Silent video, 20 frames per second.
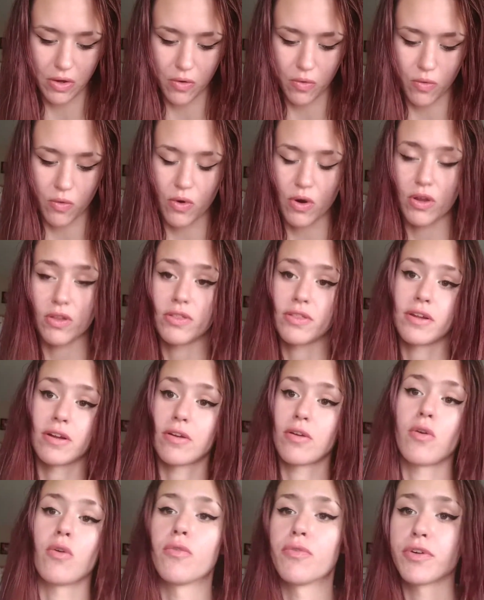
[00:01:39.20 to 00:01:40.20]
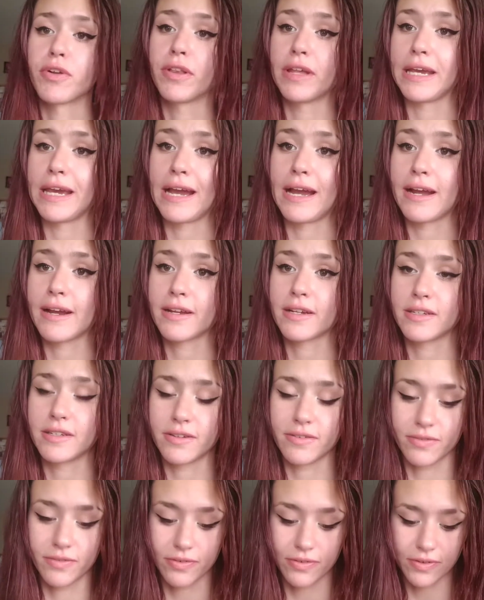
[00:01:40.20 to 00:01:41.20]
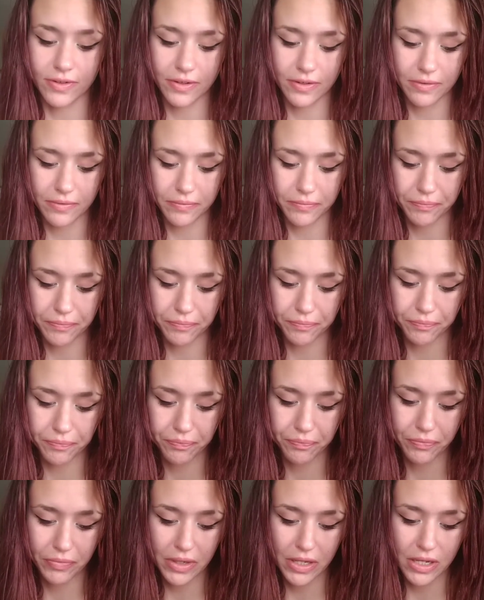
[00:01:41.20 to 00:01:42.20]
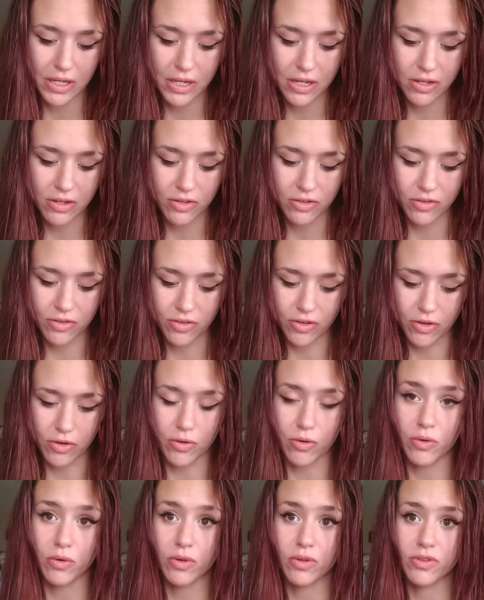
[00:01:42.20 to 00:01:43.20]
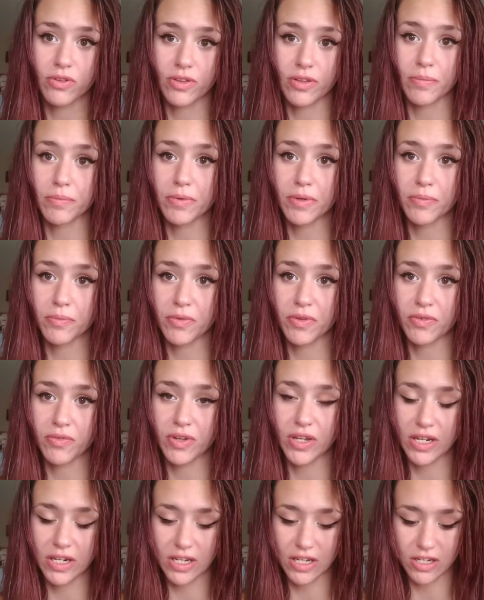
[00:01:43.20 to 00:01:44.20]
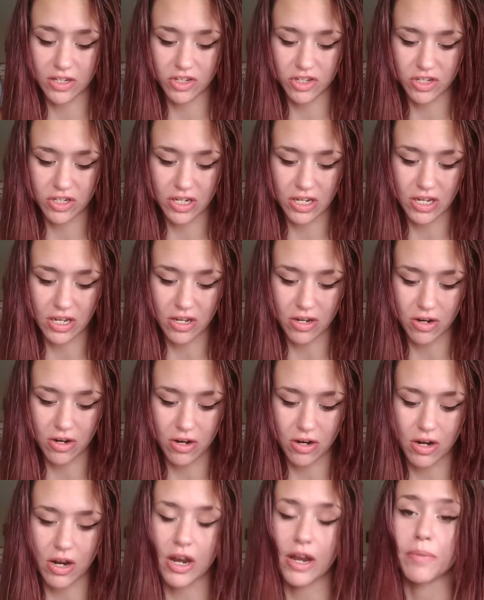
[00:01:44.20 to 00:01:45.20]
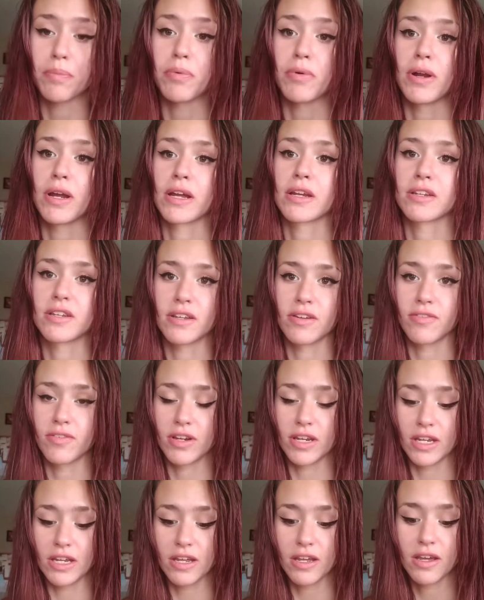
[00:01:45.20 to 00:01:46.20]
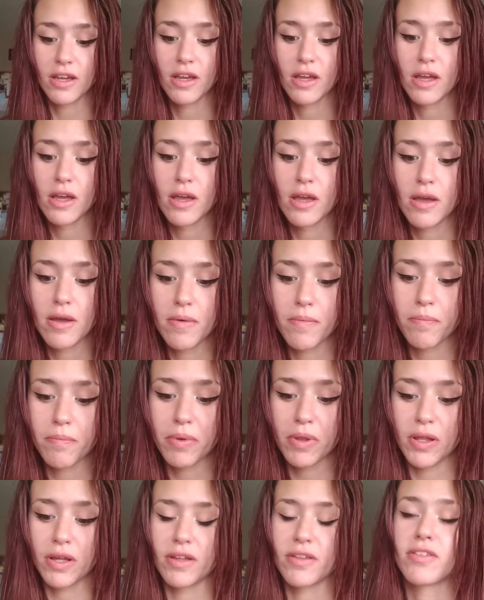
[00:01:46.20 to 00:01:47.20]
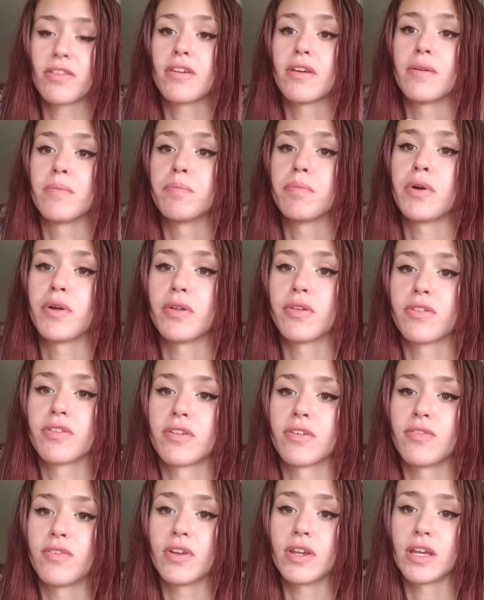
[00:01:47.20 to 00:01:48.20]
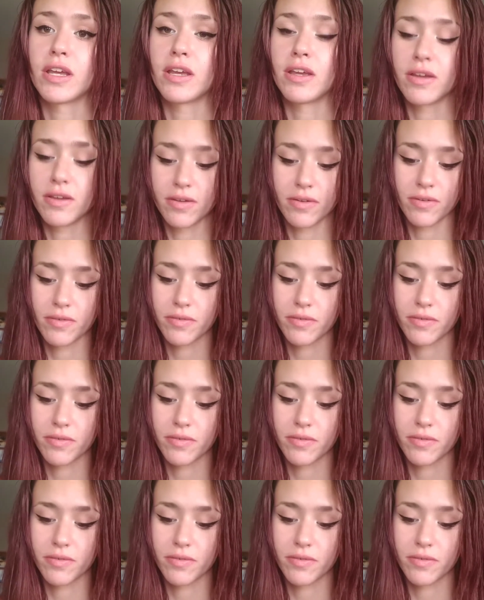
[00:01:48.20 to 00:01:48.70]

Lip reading: or they're overly active. So symptoms of ADHD are hyperactivity plus impulsivity.